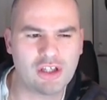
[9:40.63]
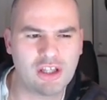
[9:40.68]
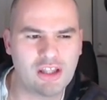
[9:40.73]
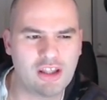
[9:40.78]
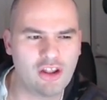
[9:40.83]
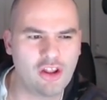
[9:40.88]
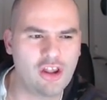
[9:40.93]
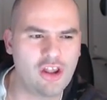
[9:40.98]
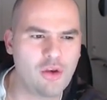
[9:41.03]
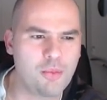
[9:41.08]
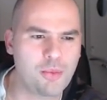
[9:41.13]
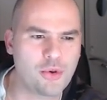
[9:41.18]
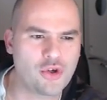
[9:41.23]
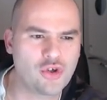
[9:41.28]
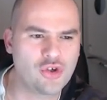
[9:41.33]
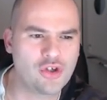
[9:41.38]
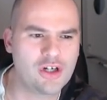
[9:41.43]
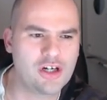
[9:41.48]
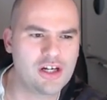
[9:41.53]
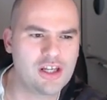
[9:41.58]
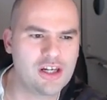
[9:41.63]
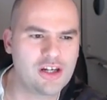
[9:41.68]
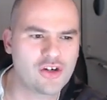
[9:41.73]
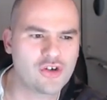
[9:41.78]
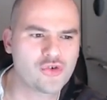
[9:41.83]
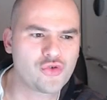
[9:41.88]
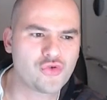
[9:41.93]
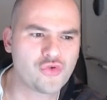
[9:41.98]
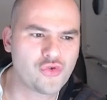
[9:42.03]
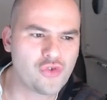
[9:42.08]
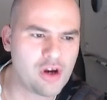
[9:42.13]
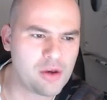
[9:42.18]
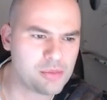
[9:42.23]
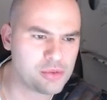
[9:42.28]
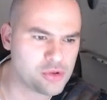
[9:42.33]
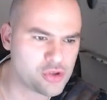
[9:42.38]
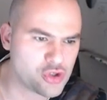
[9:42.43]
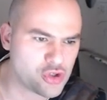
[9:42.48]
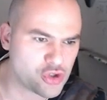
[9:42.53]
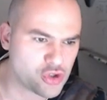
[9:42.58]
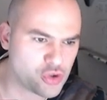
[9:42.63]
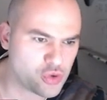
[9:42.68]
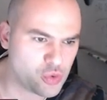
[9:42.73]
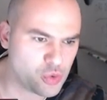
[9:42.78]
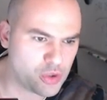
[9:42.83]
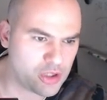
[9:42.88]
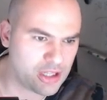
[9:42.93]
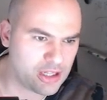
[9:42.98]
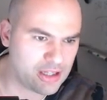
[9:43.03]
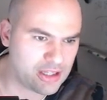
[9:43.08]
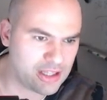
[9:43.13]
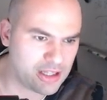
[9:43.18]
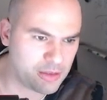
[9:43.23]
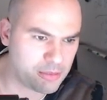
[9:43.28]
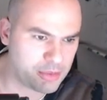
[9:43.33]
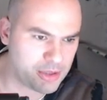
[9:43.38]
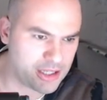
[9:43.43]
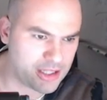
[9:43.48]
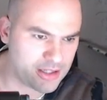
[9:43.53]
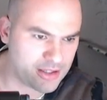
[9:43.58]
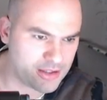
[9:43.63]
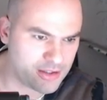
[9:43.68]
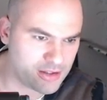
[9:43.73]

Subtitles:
an opportunity to troubleshoot a little bit,